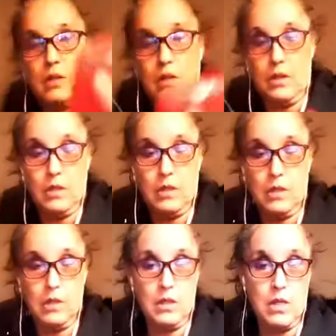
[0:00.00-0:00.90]

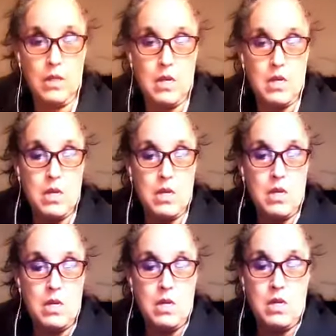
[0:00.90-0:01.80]
(no one is talking)